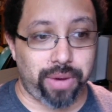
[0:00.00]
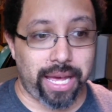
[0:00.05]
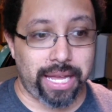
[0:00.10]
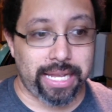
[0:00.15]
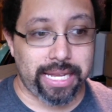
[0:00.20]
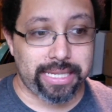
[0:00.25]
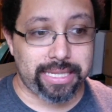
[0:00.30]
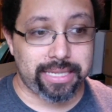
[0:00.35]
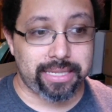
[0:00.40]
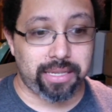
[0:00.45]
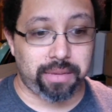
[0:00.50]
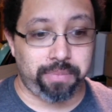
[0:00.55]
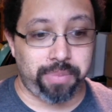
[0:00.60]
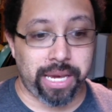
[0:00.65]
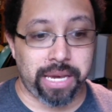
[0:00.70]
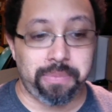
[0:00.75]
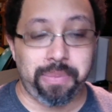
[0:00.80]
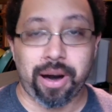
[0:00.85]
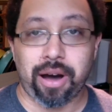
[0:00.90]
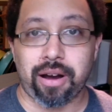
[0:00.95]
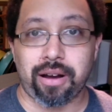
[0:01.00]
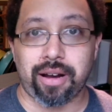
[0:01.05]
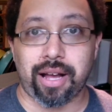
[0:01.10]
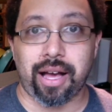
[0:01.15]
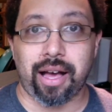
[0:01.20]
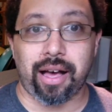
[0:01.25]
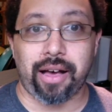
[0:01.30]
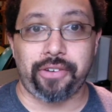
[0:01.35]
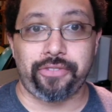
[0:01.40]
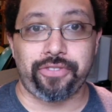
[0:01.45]
and this is a big part
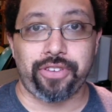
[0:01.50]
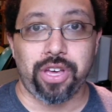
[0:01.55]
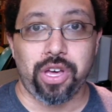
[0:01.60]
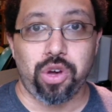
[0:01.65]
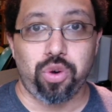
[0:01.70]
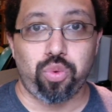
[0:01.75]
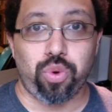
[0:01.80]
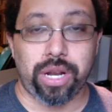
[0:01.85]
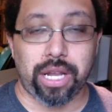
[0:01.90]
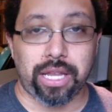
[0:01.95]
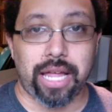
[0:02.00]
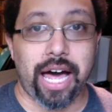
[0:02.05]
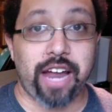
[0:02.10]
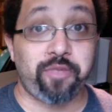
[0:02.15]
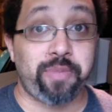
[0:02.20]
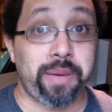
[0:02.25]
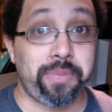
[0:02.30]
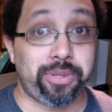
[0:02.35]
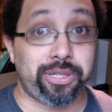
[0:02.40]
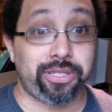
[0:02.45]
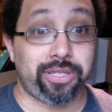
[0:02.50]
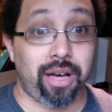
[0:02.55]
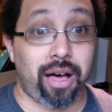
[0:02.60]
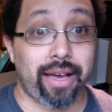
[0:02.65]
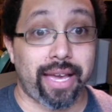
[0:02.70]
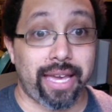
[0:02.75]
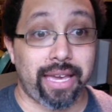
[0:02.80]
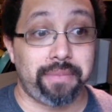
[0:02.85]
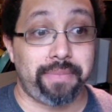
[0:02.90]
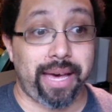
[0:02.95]
of what a lot of people are
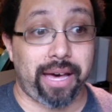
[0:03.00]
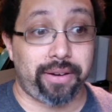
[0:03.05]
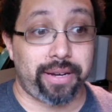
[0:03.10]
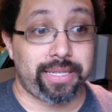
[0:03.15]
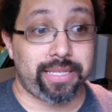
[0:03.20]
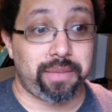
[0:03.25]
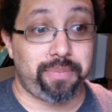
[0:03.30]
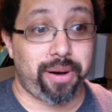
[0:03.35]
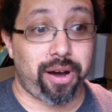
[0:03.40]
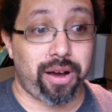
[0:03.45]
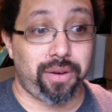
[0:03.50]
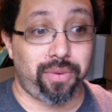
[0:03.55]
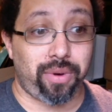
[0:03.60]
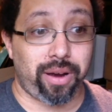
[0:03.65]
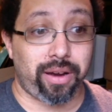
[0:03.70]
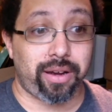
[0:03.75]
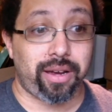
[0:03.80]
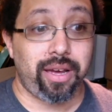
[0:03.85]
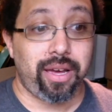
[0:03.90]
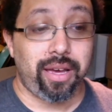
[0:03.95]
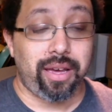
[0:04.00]
talking about, is the part where